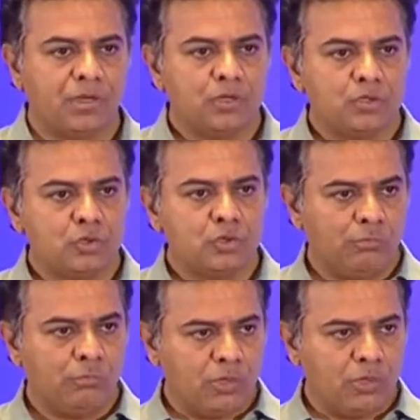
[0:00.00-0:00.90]
So we
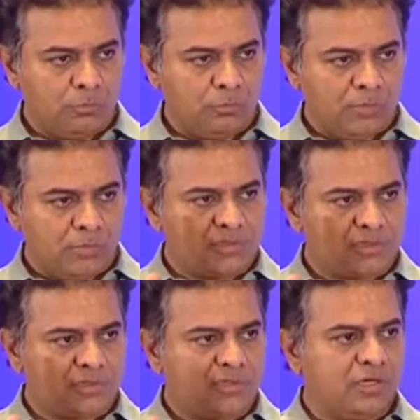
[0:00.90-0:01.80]
wanted to make it
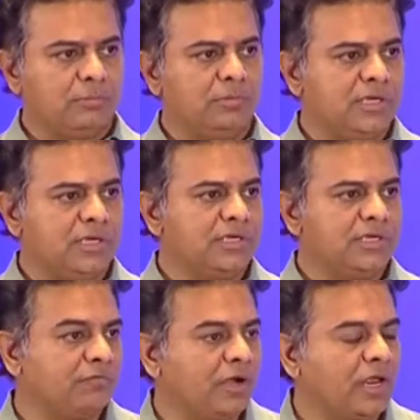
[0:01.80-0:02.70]
extremely easy
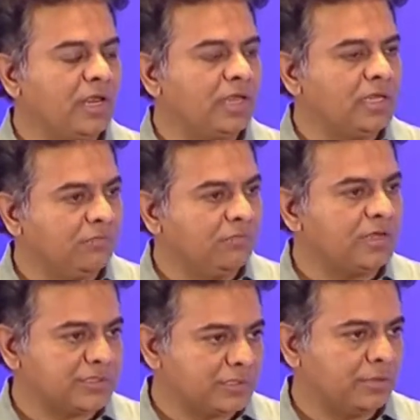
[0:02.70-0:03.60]
for any
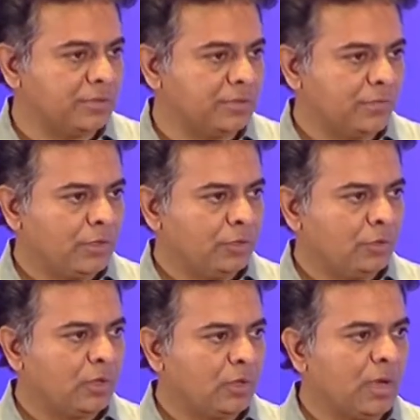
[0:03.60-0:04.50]
investor to
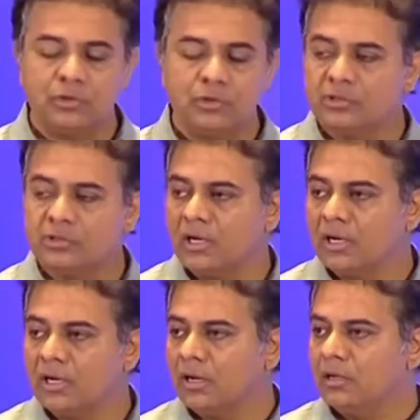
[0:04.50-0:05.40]
come into
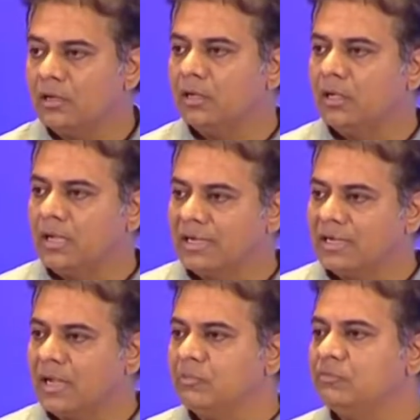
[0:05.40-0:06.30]
Telangana and
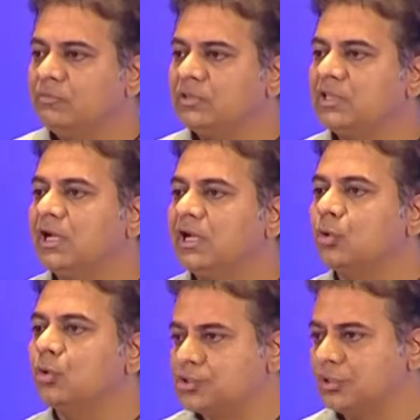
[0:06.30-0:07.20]
come in with that
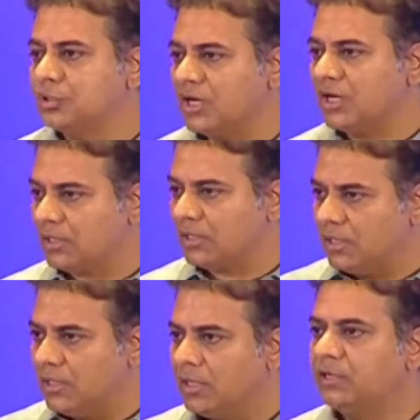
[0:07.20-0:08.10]
notion that
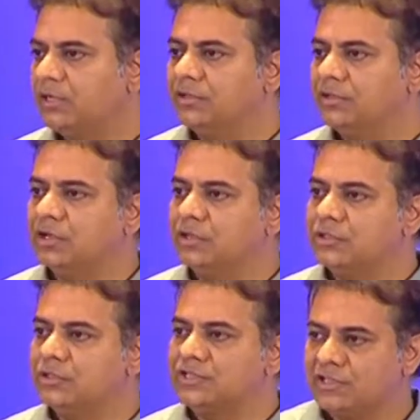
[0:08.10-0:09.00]
entering into the
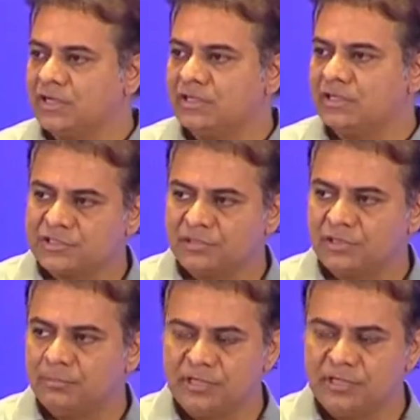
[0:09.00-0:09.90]
state is
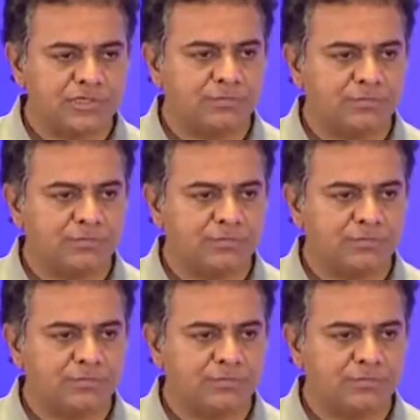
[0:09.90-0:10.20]
extremely easy.